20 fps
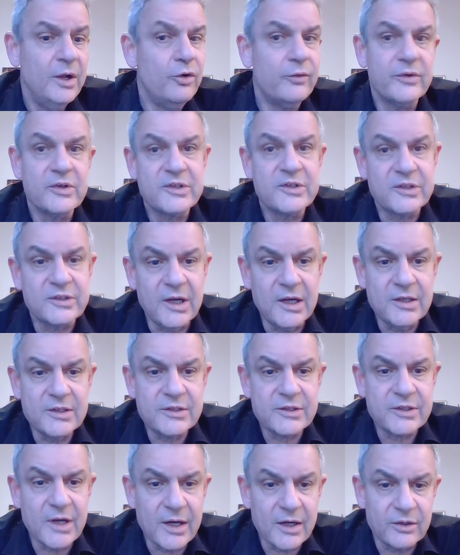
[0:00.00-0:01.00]
of a state
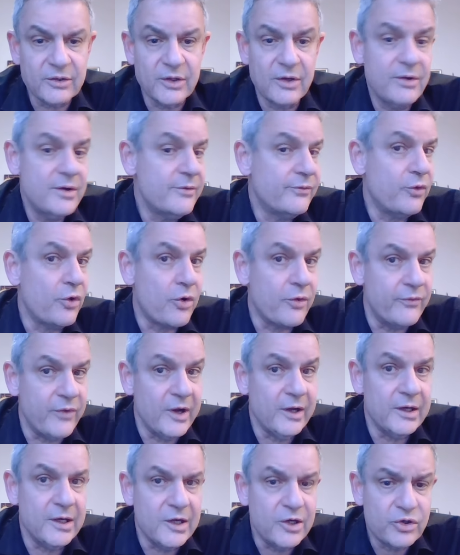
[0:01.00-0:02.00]
secretary for
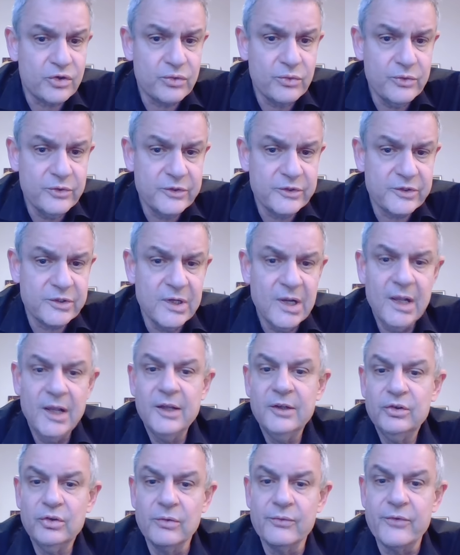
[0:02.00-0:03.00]
Kven issues,
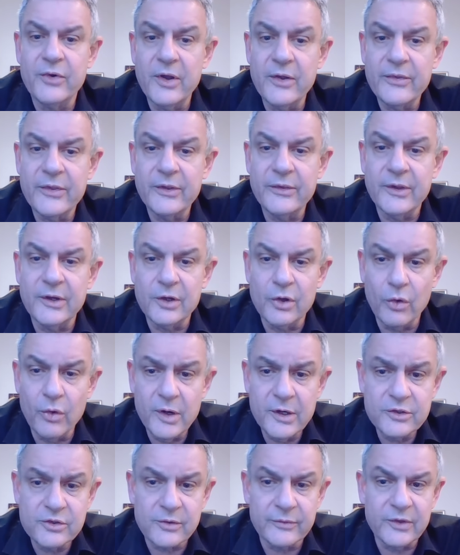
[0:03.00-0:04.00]
to further the
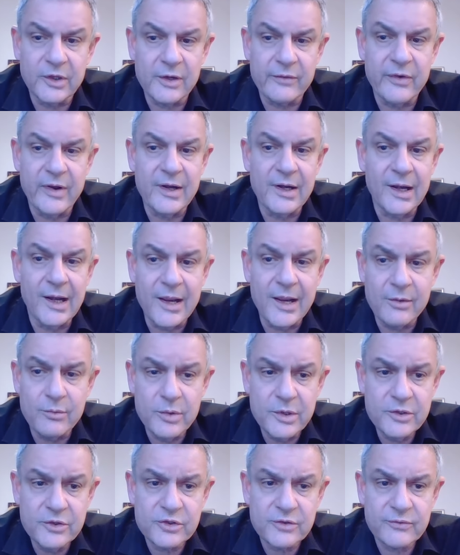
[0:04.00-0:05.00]
knowledge of the Kven
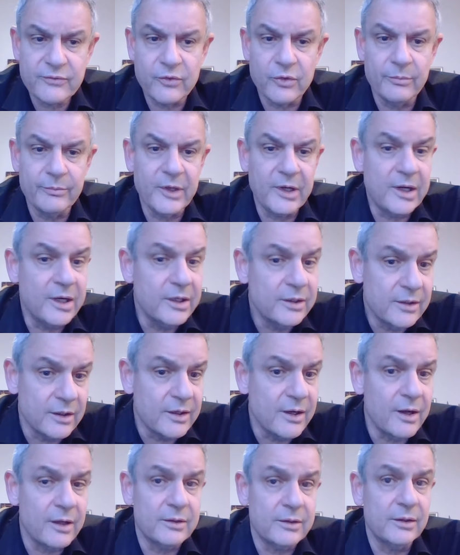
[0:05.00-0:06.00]
language from the
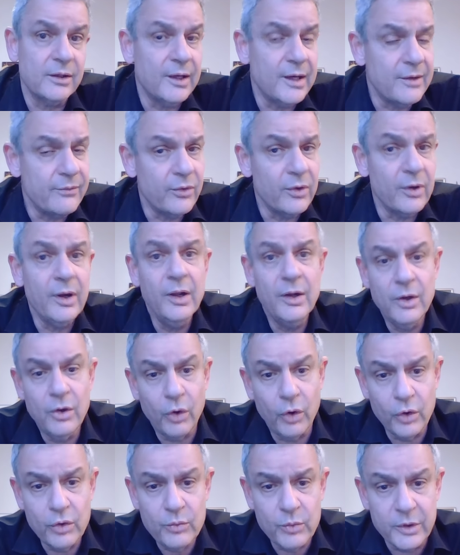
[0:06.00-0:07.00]
kindergarten level
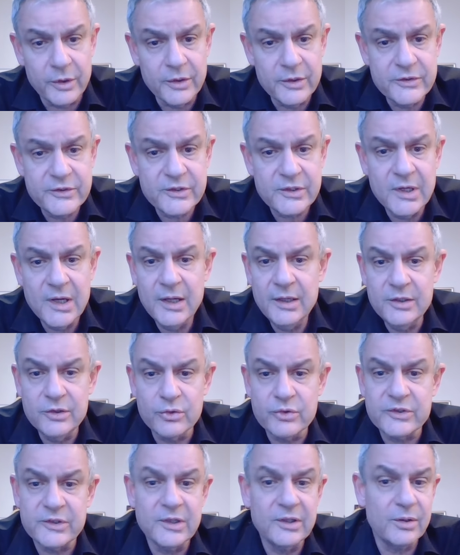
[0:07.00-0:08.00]
onwards,
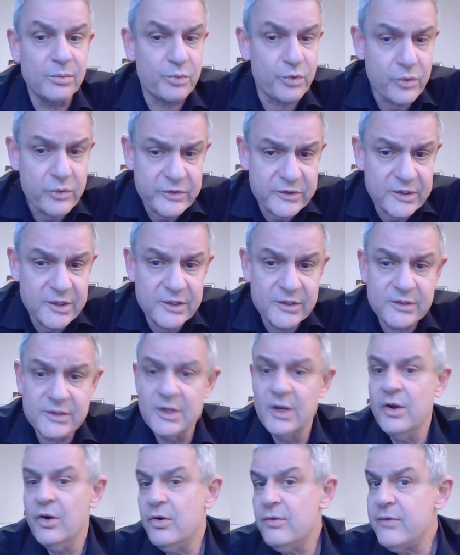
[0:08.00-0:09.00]
using the proceeds
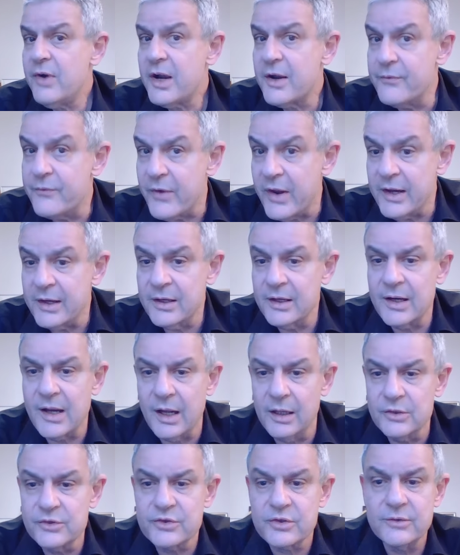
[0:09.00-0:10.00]
of a Kven
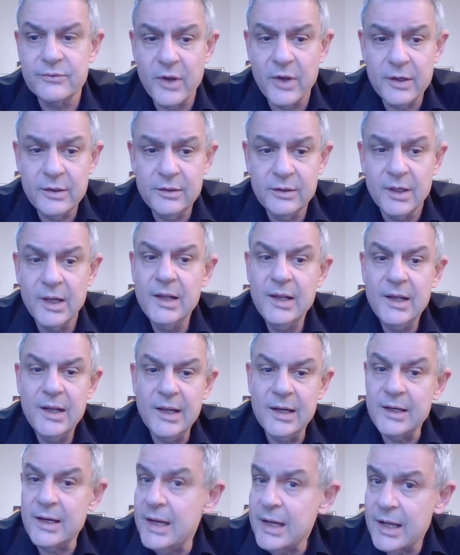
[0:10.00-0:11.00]
culture fund
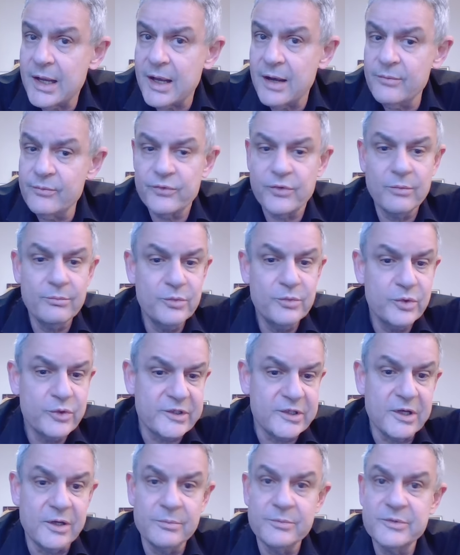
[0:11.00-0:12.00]
and income from
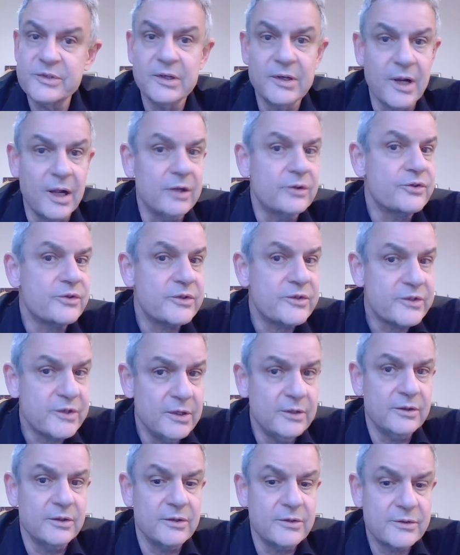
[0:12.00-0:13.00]
museums and culture
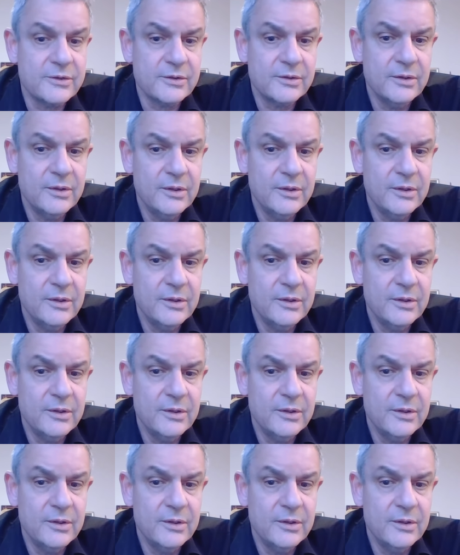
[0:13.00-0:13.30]
centers.